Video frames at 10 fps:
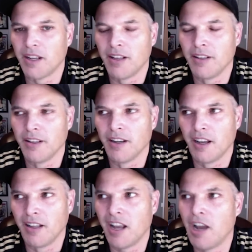
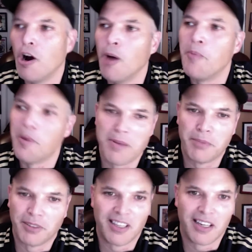I hope that
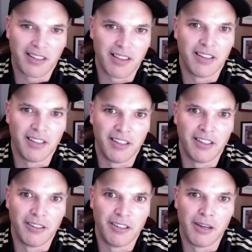people take
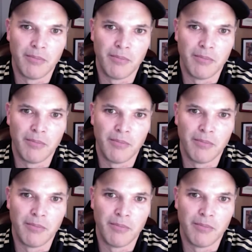a